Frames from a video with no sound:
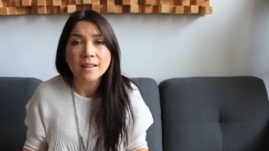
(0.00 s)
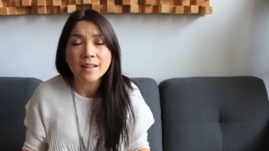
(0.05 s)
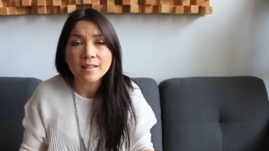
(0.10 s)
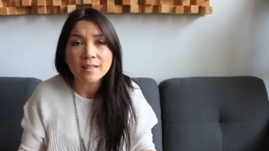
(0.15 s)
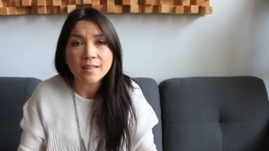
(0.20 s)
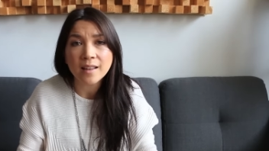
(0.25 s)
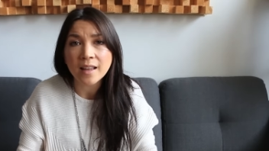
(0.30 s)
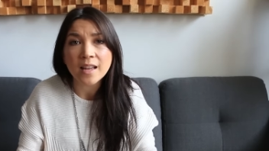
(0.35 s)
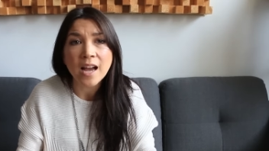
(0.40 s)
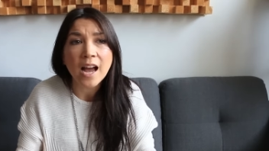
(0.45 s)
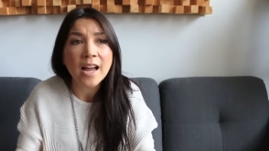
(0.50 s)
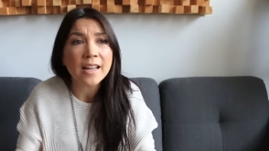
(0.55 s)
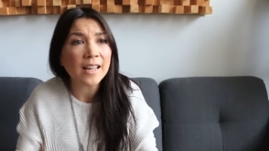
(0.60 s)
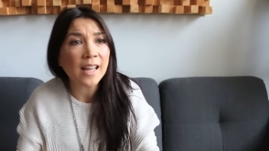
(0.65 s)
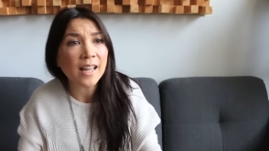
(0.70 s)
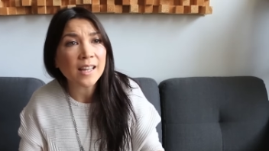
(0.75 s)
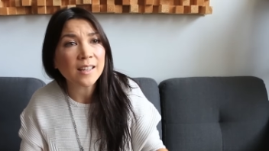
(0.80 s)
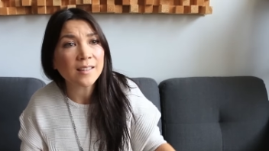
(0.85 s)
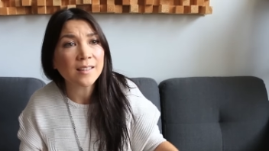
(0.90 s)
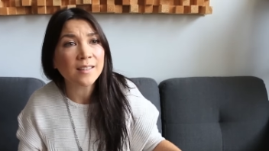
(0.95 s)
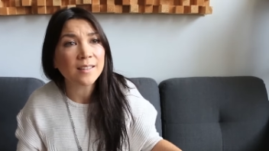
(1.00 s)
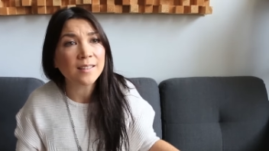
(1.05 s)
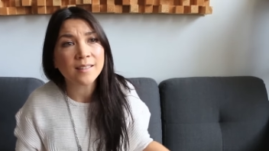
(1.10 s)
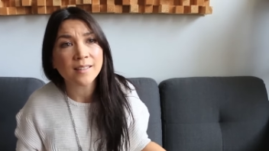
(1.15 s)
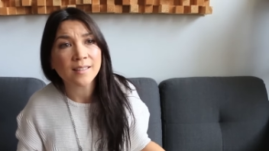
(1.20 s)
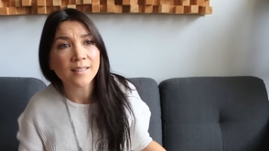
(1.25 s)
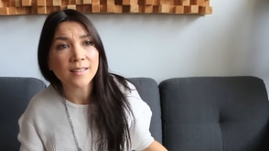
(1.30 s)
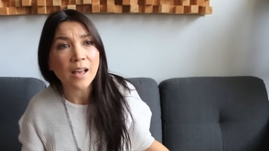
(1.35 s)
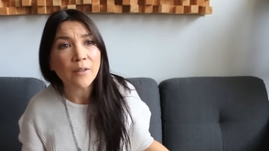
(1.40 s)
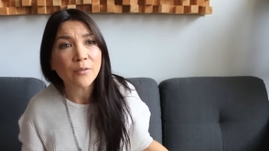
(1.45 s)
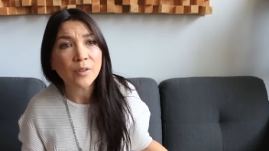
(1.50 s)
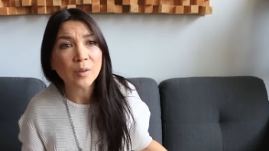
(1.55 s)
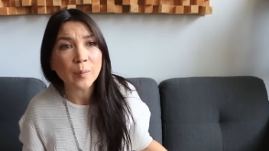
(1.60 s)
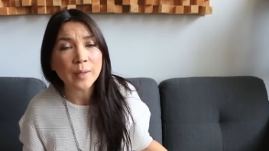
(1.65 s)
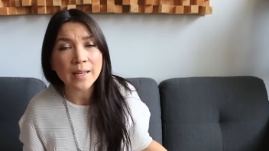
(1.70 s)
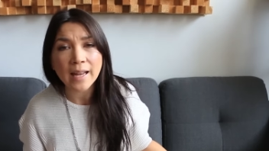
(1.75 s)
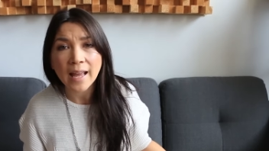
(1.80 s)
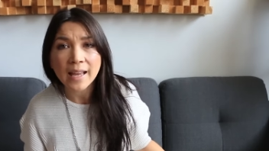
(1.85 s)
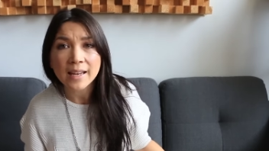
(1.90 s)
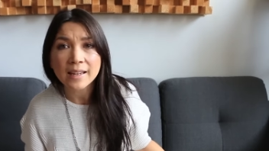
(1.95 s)
It's like, I ate 7
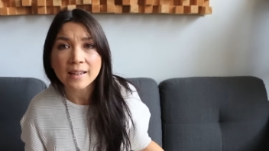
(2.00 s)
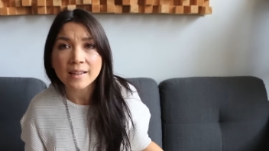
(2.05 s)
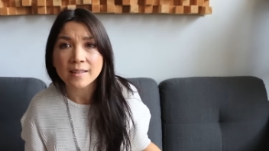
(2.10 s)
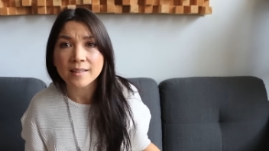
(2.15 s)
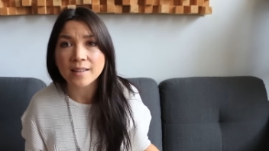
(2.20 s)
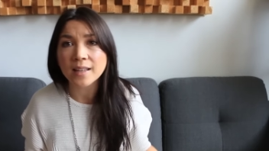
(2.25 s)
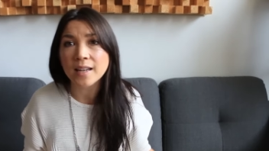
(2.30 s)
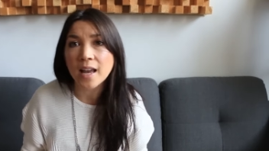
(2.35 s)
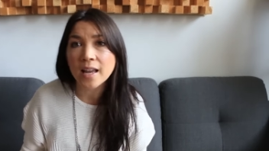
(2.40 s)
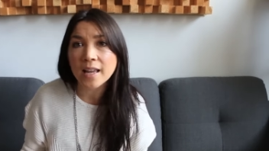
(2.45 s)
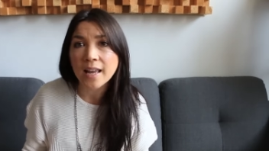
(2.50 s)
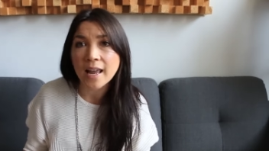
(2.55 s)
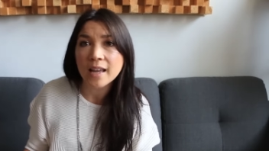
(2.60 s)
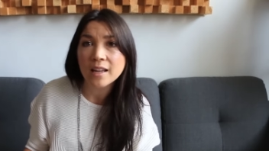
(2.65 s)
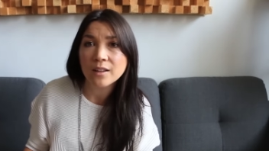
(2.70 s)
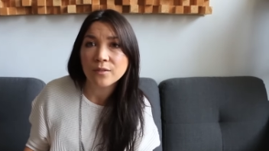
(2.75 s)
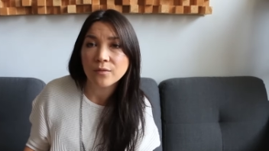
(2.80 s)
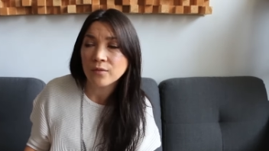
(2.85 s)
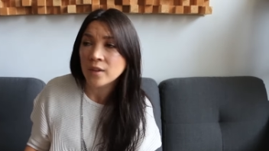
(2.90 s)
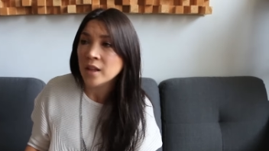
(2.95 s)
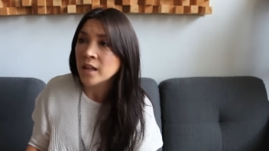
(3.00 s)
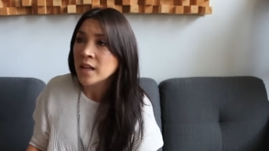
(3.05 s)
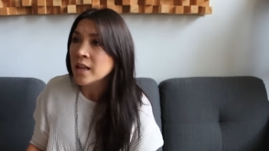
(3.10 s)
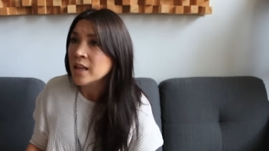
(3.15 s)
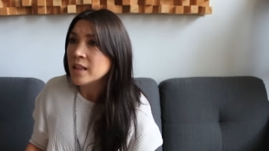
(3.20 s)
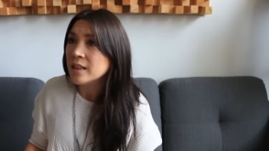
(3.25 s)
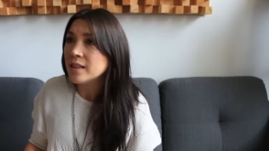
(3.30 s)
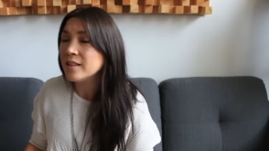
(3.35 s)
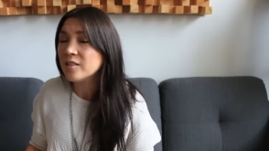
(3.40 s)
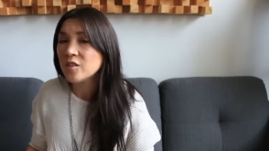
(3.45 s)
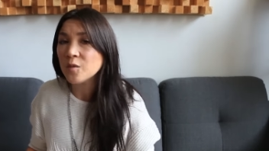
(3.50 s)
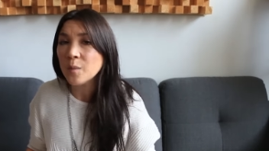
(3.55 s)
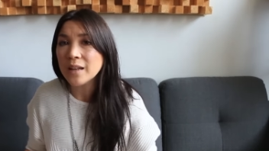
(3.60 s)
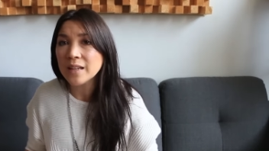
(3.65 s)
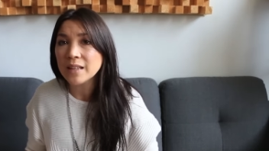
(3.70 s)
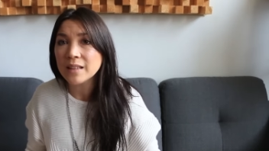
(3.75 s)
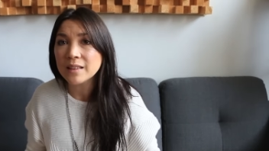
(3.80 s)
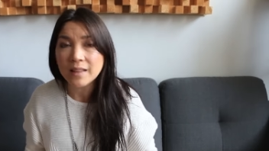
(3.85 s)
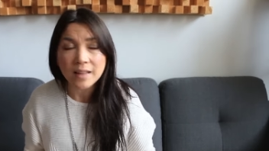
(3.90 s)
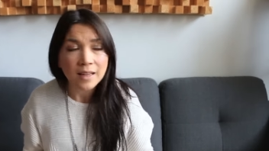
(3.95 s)
bananas, and I ate this
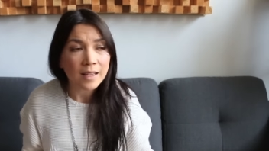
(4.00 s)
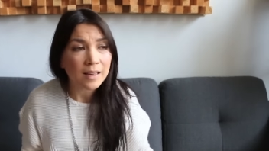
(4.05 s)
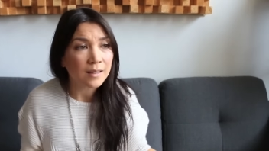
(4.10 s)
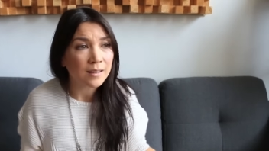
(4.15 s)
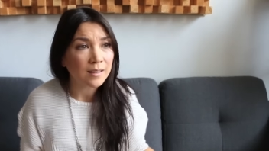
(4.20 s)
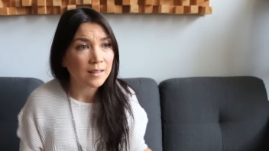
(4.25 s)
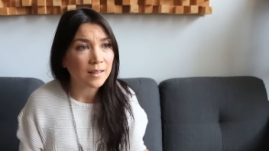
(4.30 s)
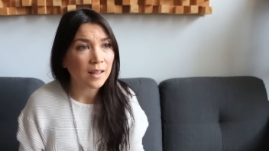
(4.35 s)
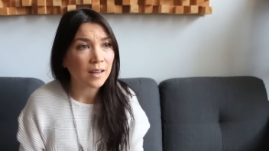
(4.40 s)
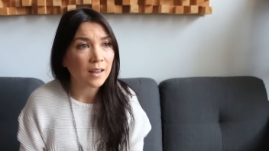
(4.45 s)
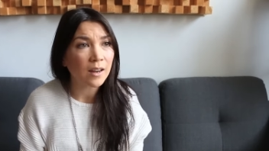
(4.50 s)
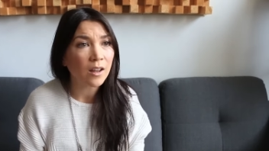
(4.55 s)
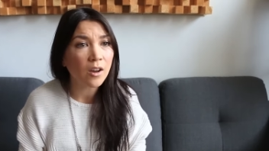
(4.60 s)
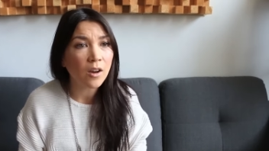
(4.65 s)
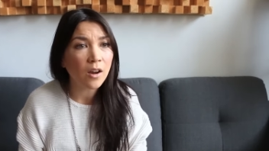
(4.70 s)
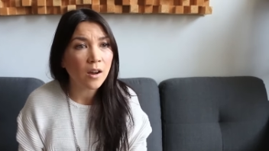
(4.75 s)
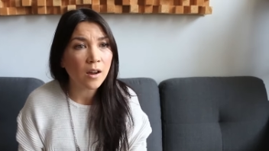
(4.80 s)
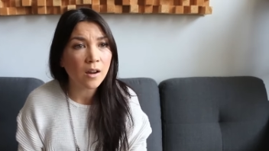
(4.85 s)
many things, and